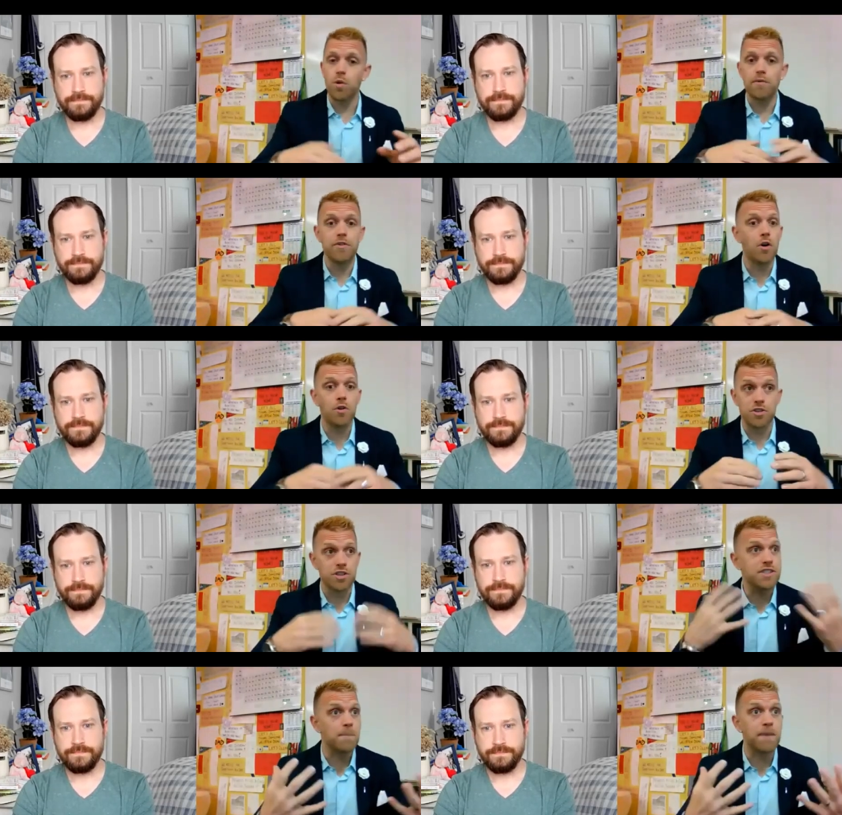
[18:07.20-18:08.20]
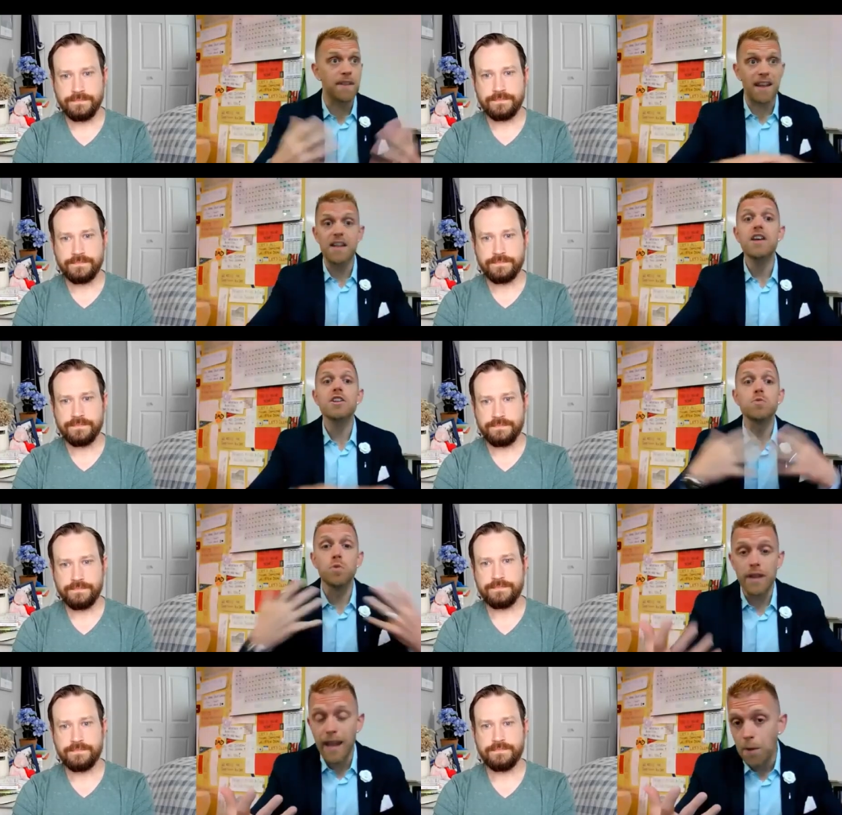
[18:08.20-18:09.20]
Speaker 1: you would have known, or just something that's
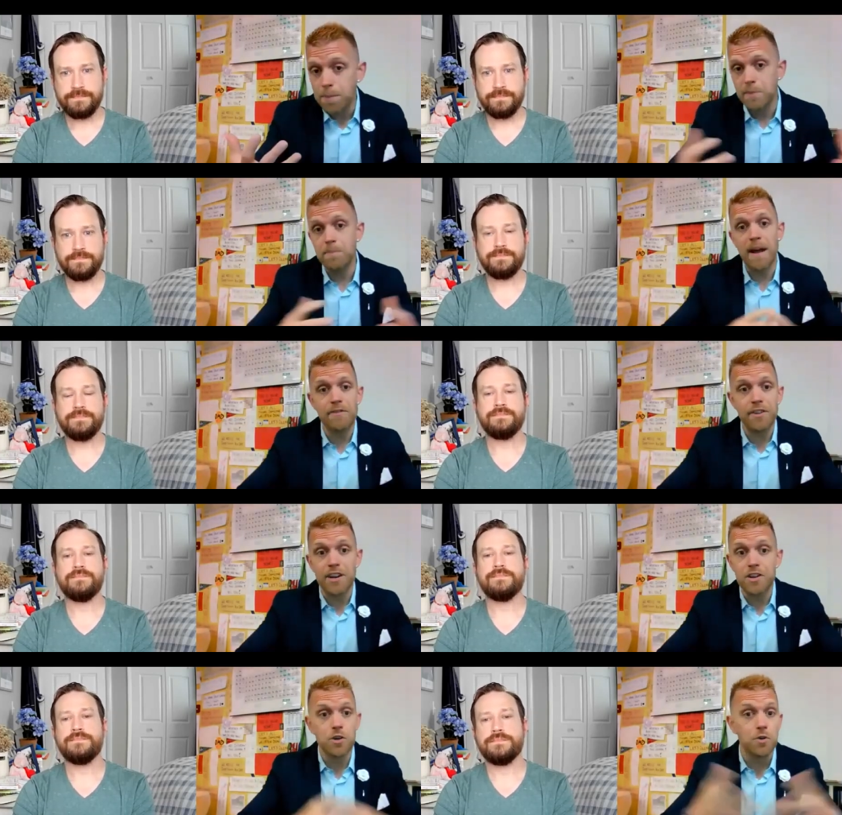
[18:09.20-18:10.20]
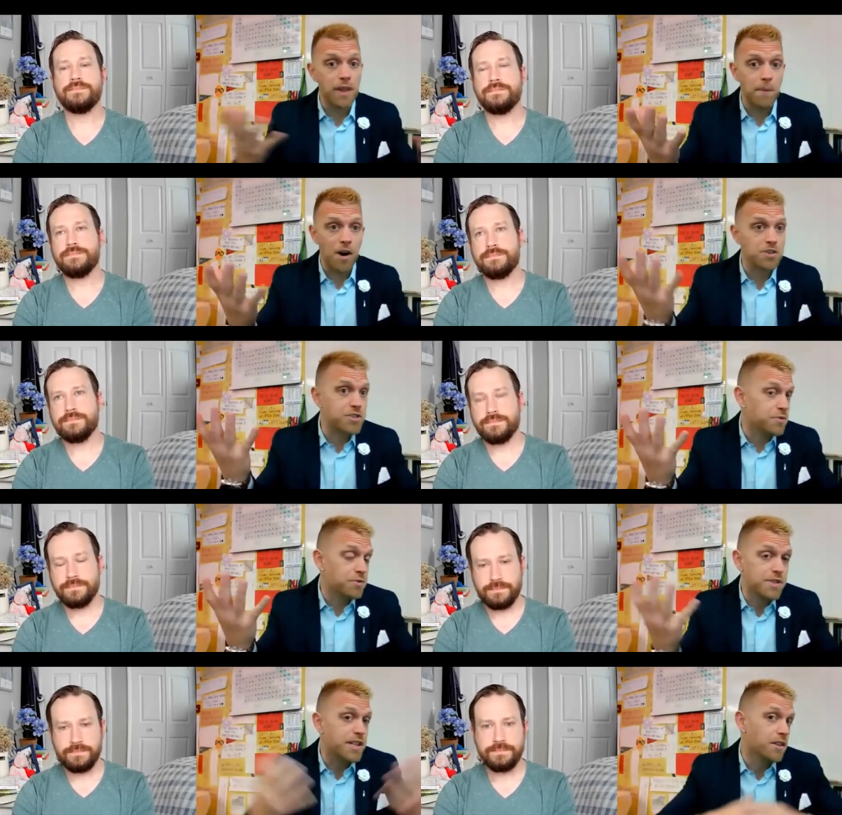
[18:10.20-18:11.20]
really helped and benefited you that our
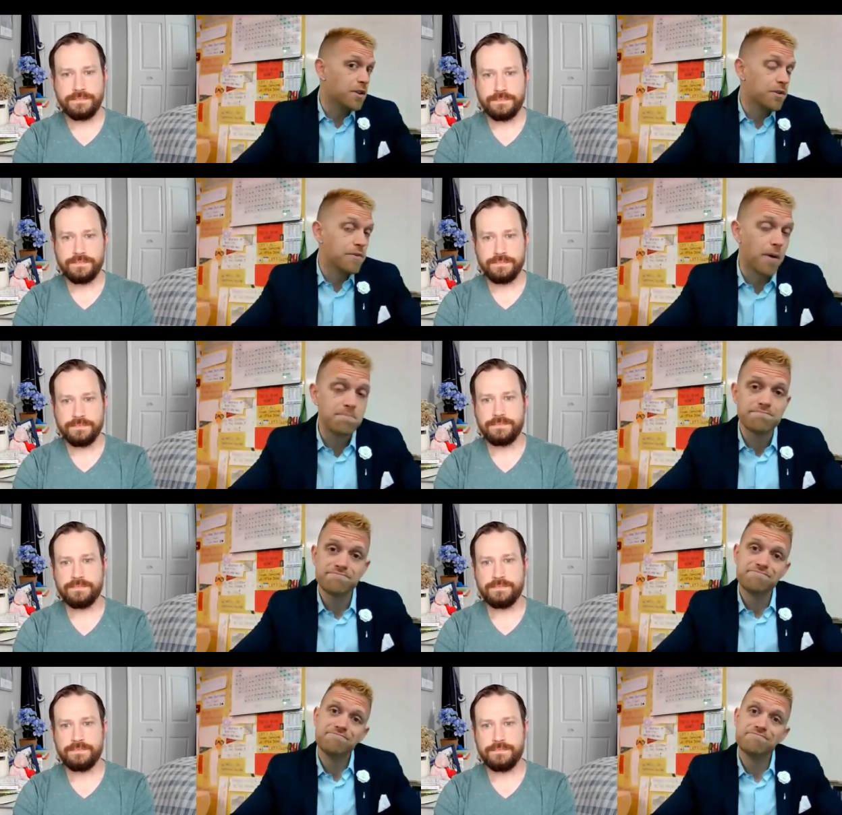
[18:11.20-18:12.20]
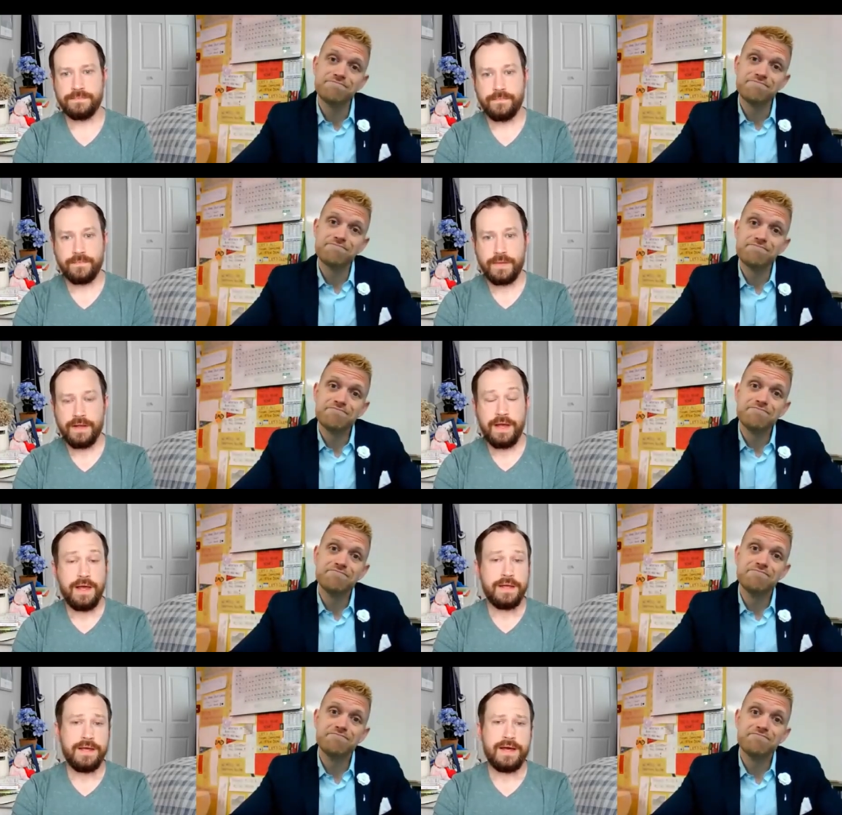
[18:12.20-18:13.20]
students can learn from?
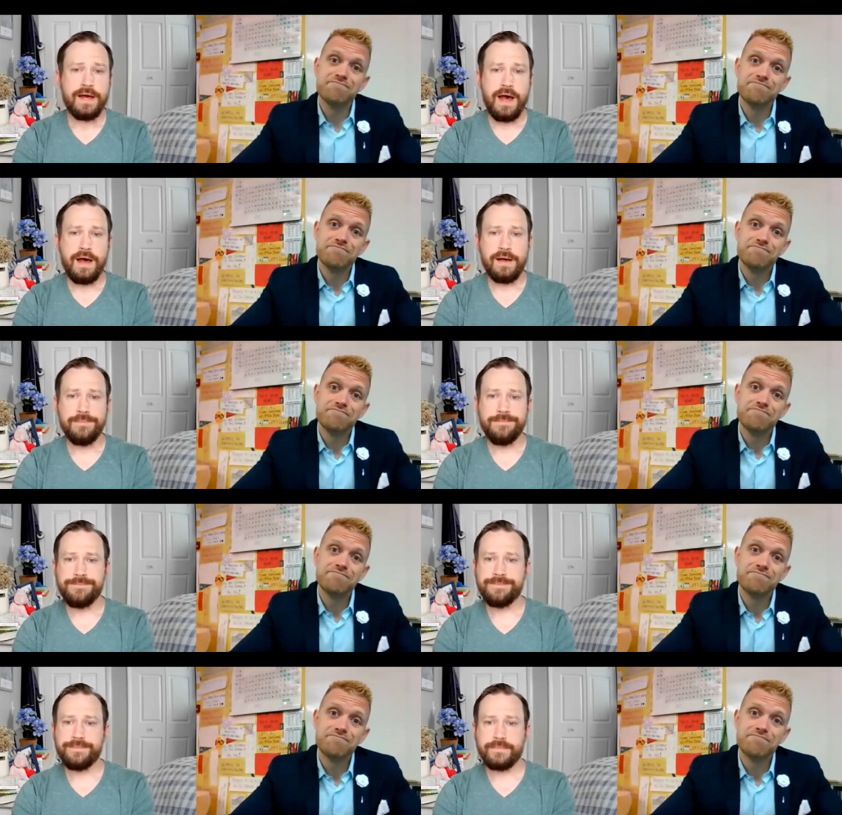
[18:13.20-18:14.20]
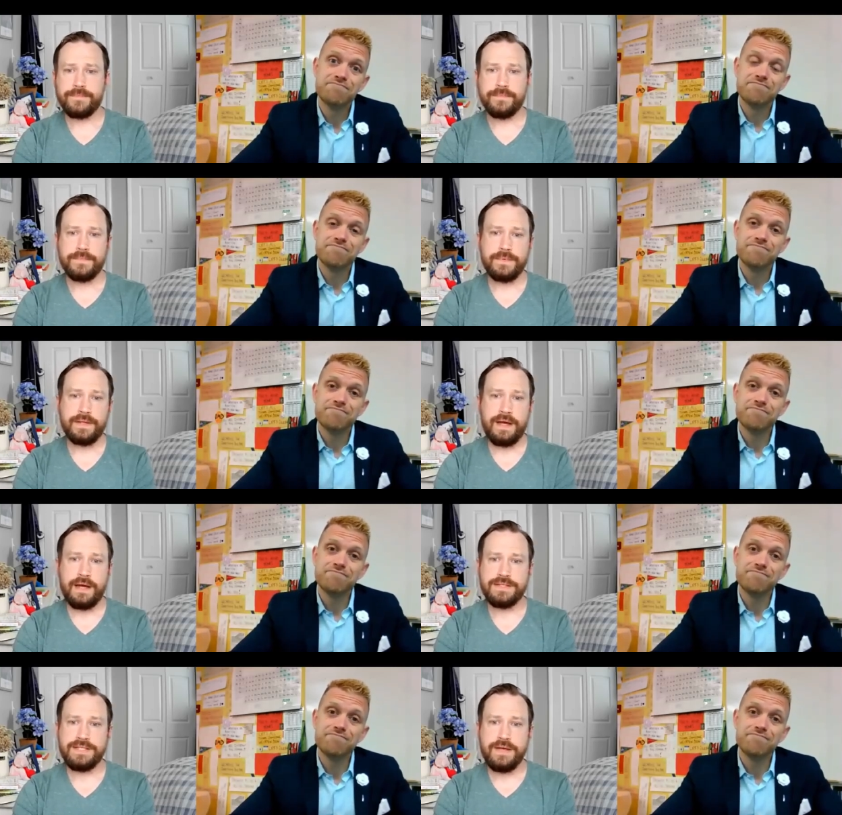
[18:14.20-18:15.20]
Speaker 2: Yeah, um,
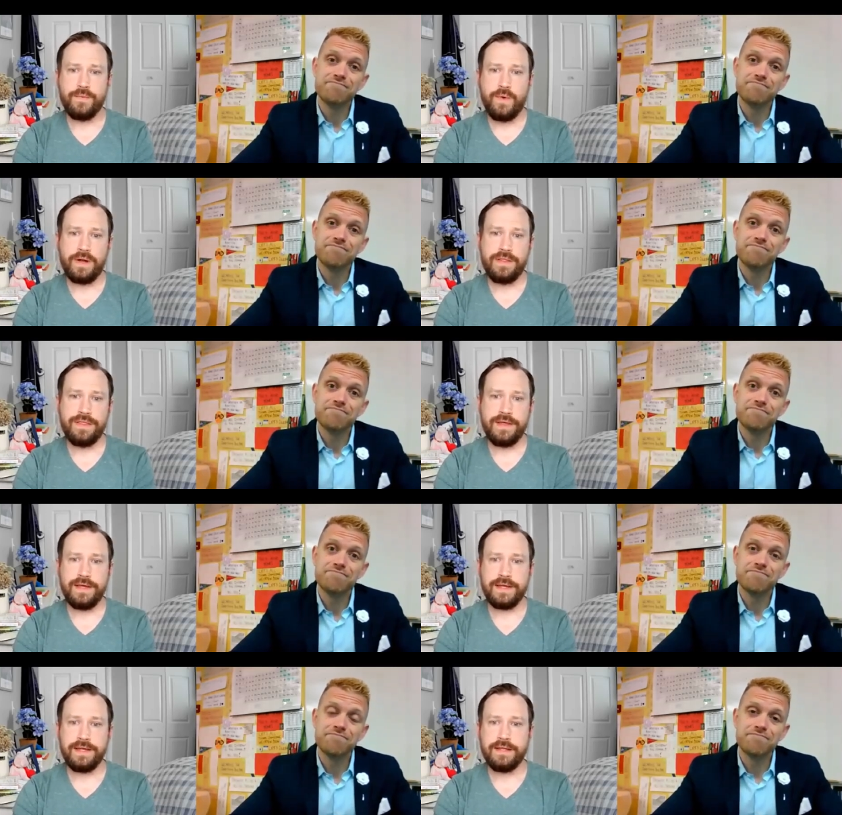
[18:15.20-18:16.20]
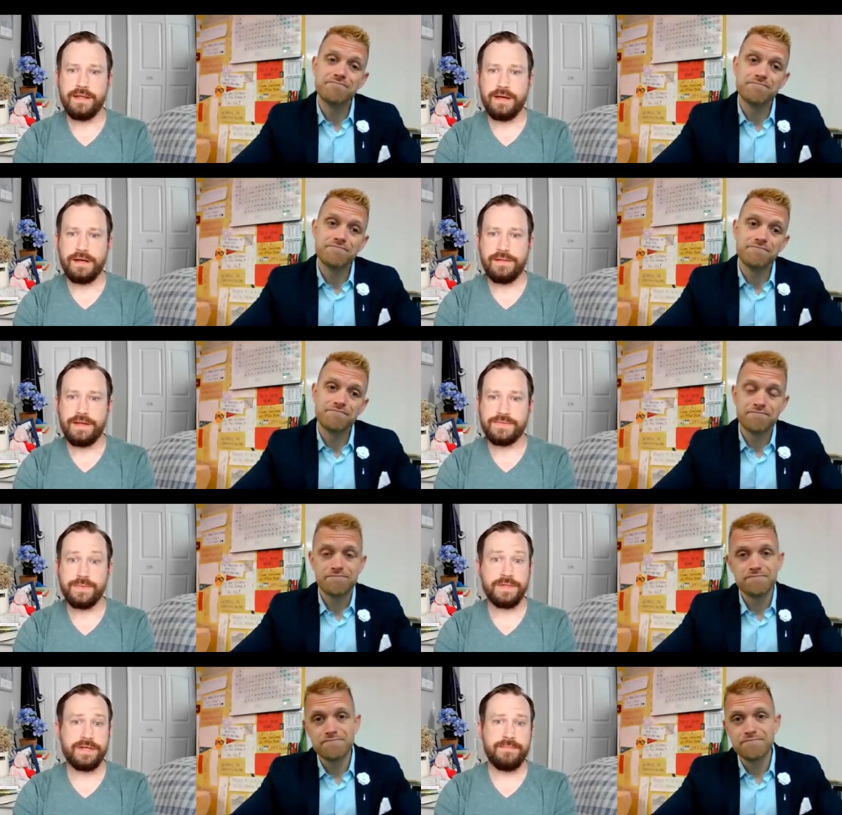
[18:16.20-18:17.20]
I'd say one thing uh,
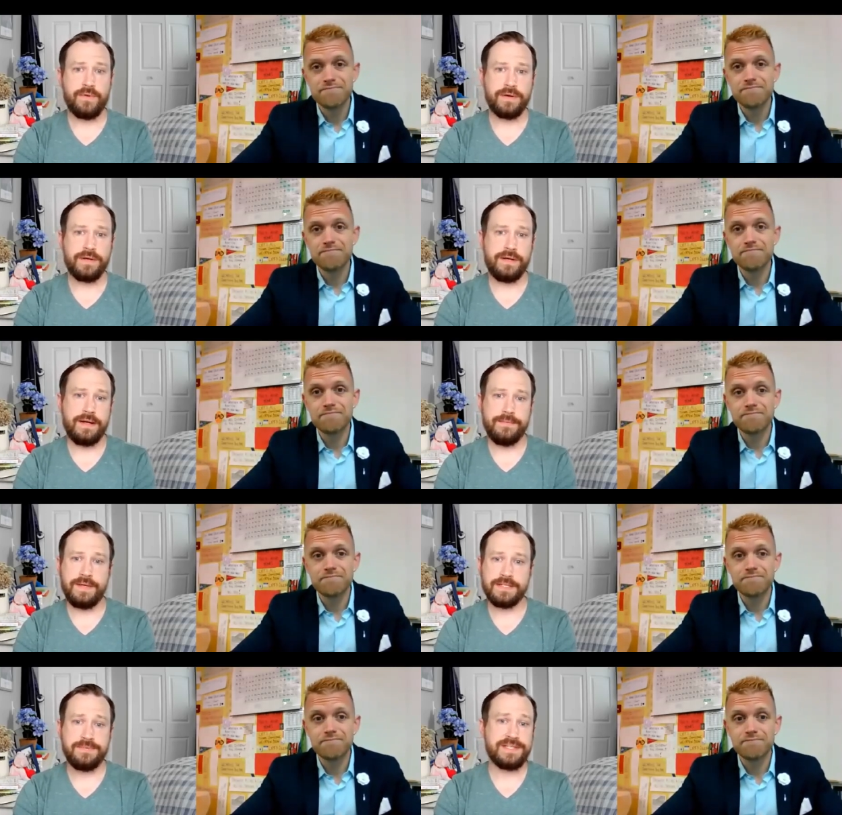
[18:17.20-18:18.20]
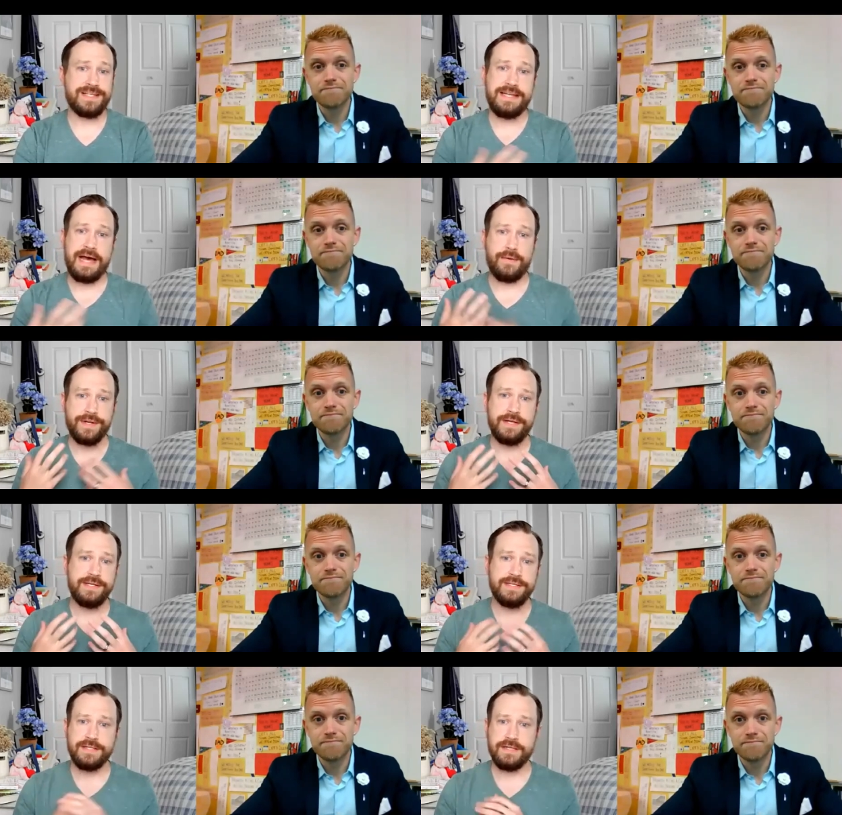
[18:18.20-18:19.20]
that's really important. I mean, especially nowadays,